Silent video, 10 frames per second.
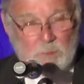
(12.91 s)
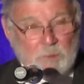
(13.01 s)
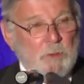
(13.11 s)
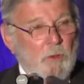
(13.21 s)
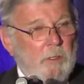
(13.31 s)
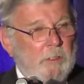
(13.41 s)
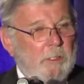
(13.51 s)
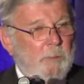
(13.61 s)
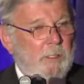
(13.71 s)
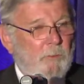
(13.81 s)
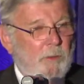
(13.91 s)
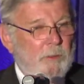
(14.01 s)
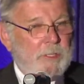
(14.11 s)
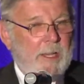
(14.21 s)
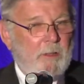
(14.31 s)
so good to be in
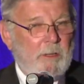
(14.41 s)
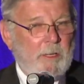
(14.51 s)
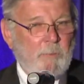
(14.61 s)
Orange County.